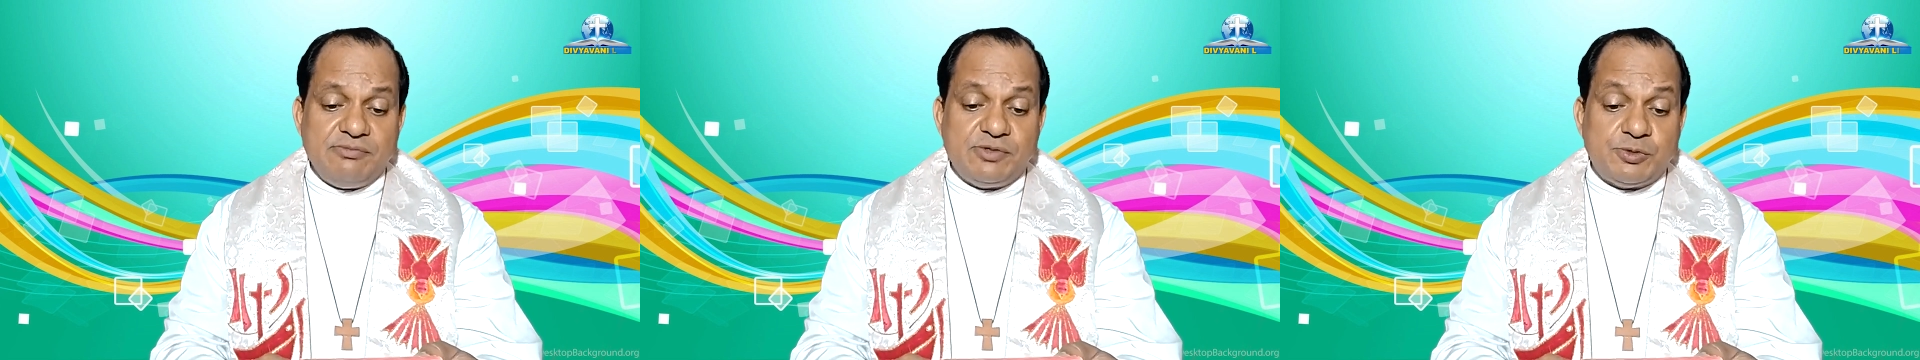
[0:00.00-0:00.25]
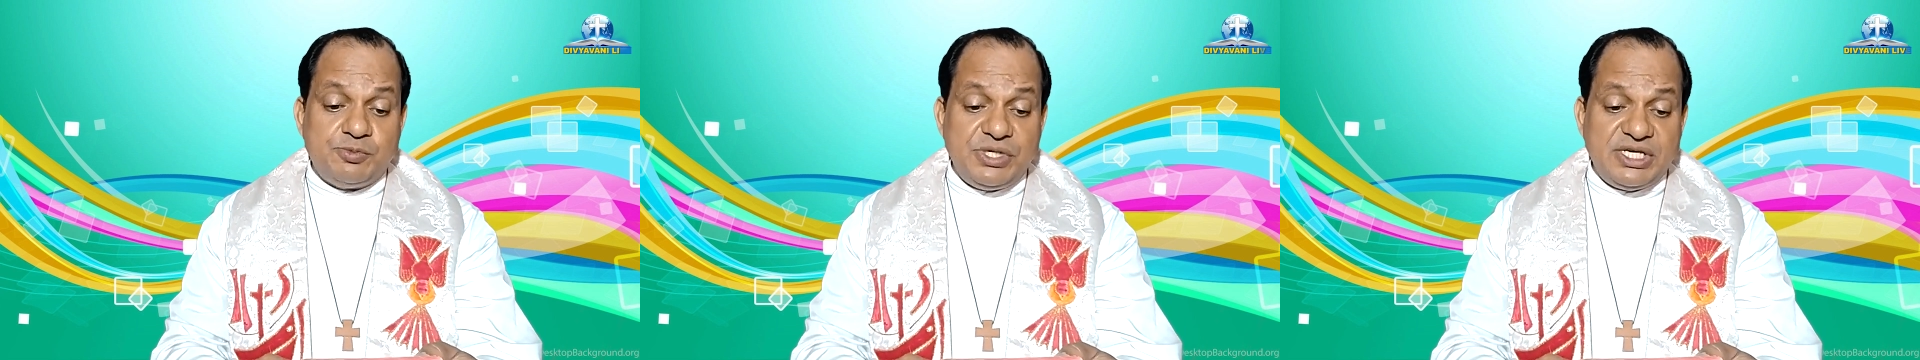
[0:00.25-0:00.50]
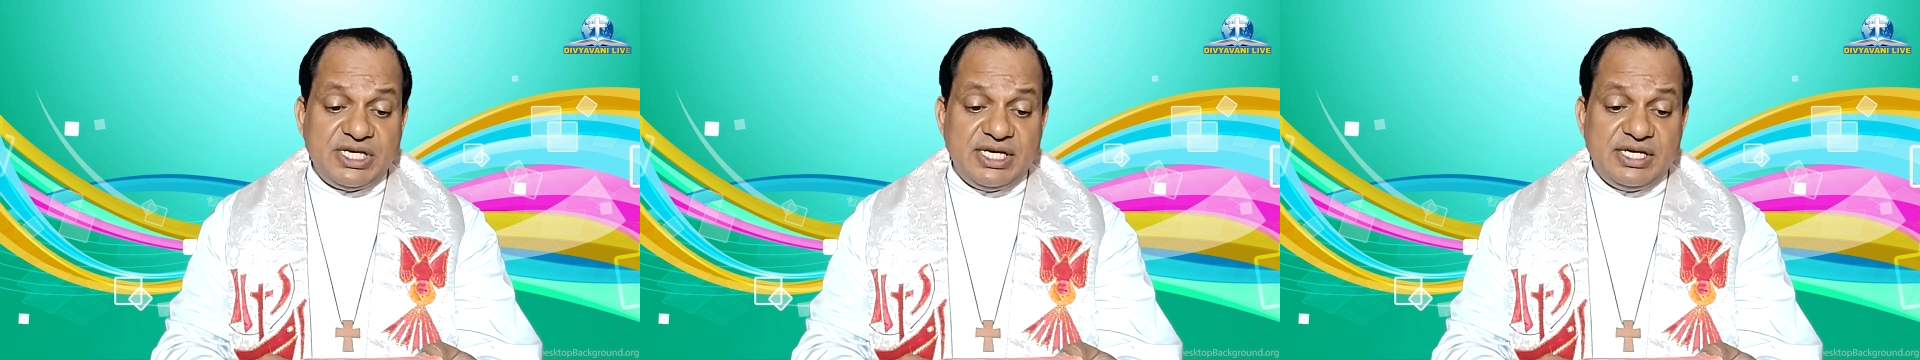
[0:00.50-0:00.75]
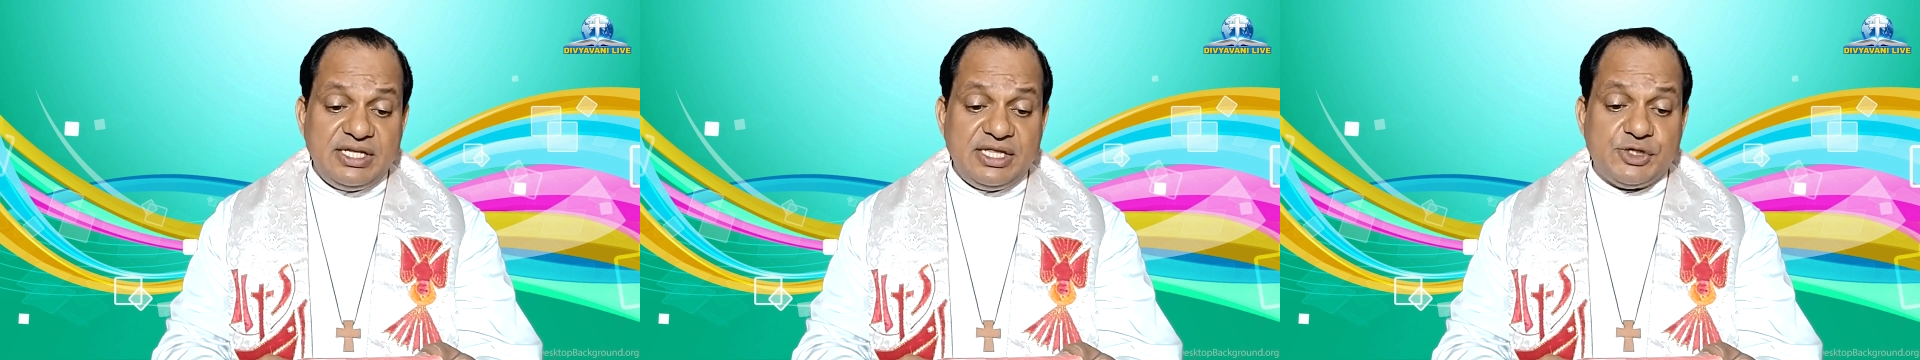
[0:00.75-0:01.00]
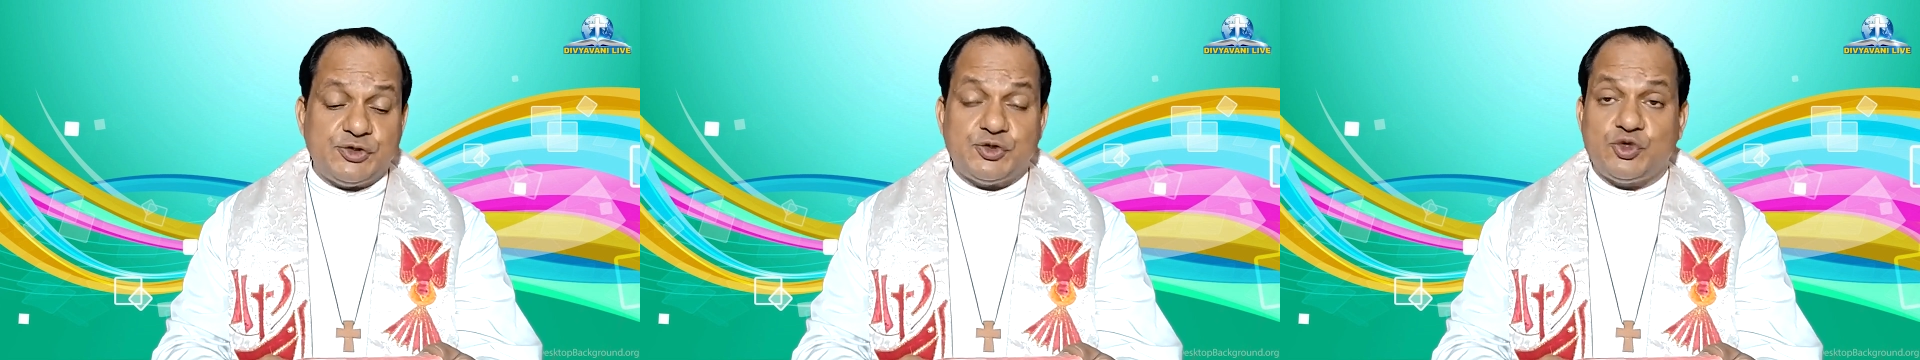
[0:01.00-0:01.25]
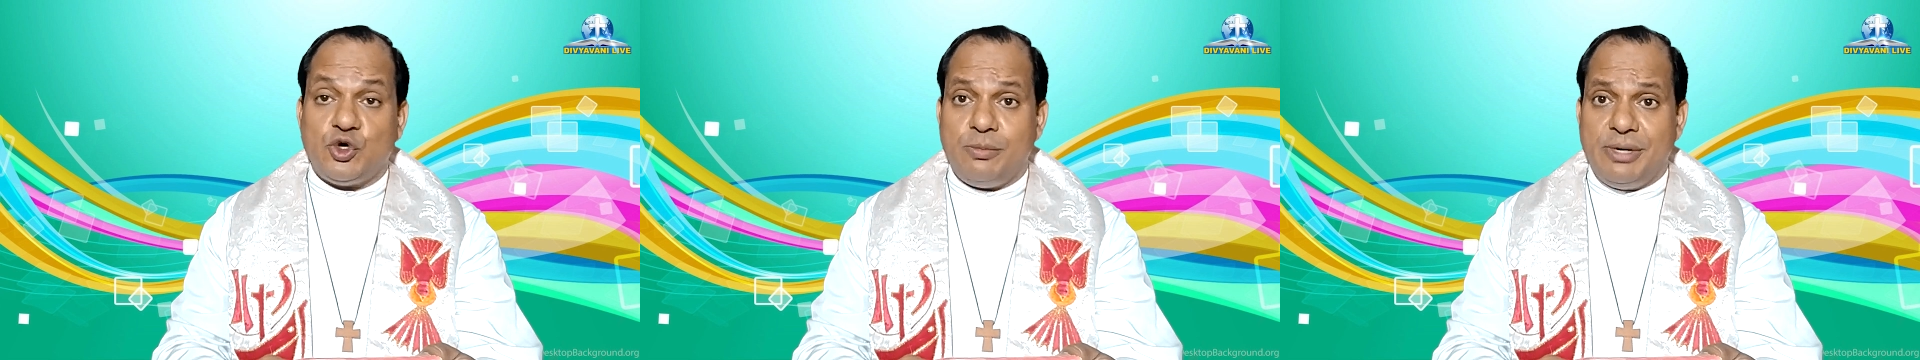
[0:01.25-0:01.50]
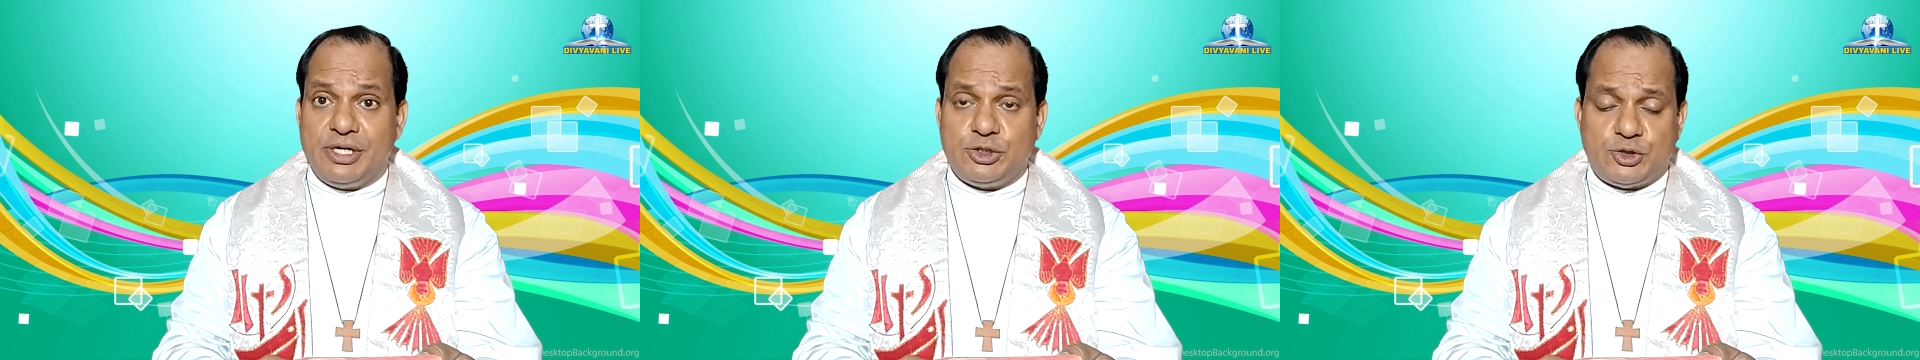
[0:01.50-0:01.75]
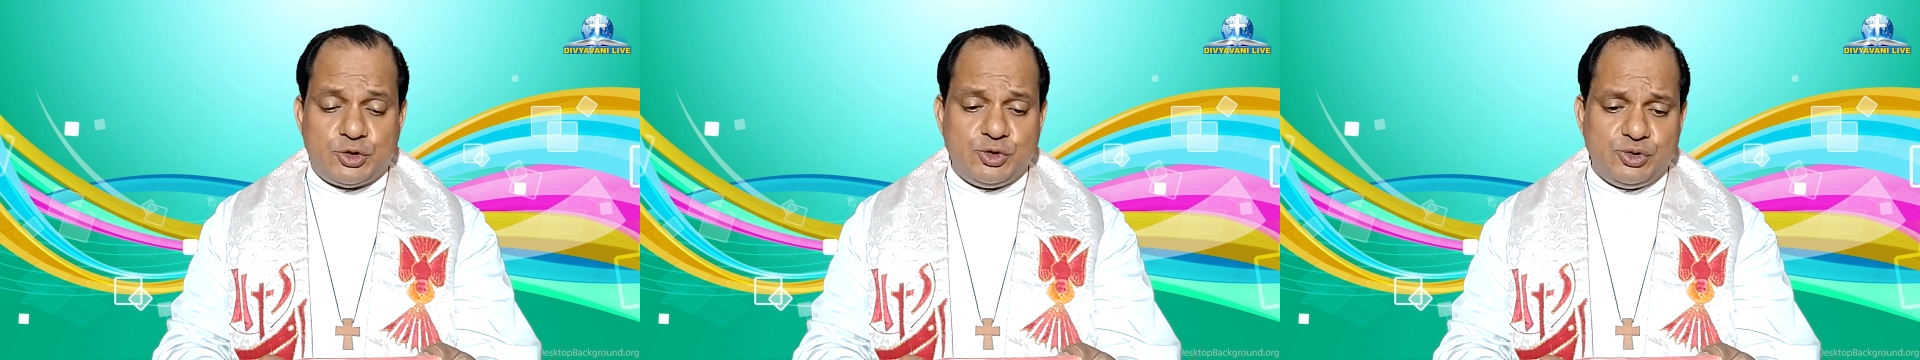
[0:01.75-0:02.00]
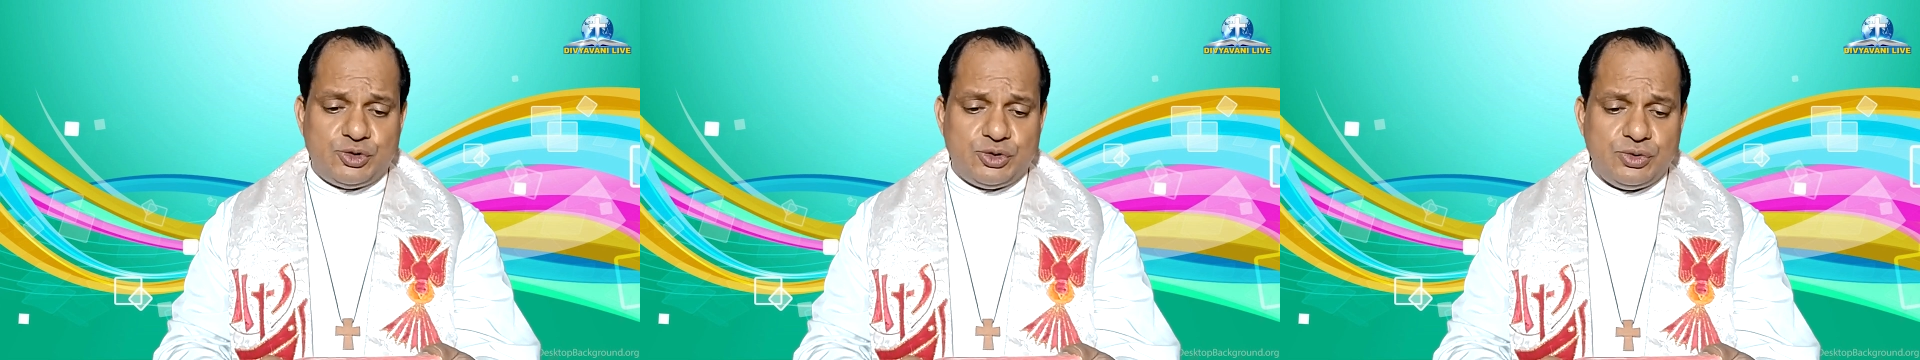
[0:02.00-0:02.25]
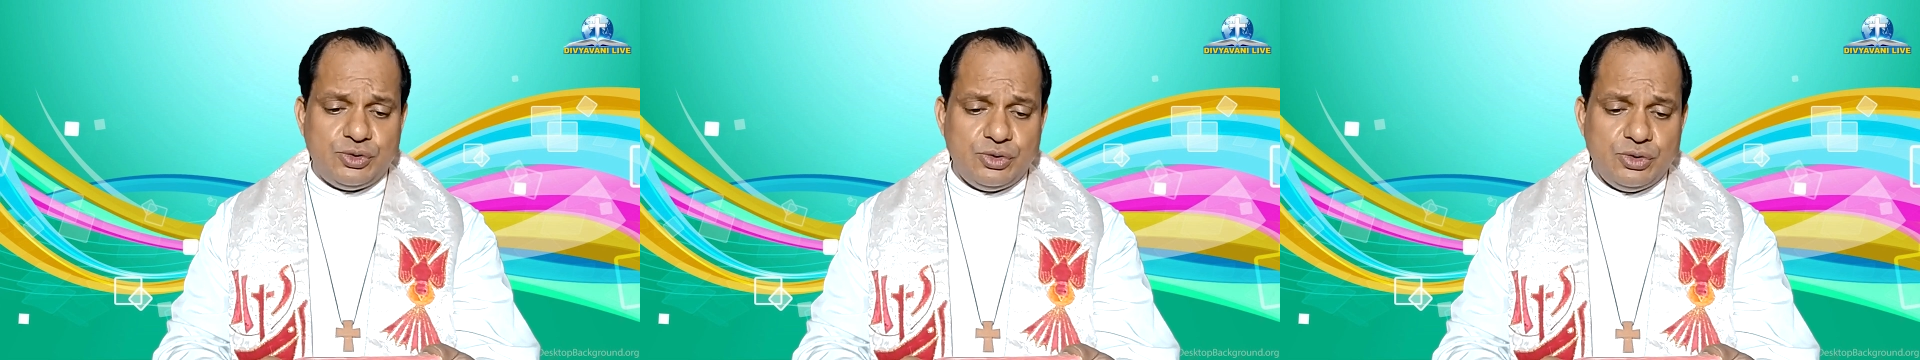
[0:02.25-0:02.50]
am speaking the sober truth.